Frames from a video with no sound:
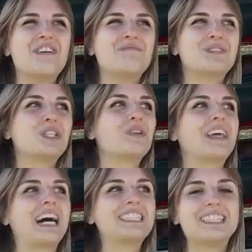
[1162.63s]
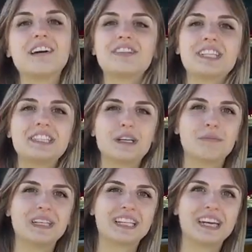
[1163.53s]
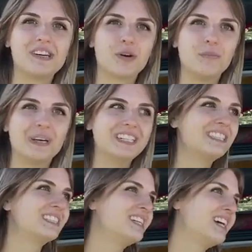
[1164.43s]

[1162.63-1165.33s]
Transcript: So that's definitely something that I don't miss.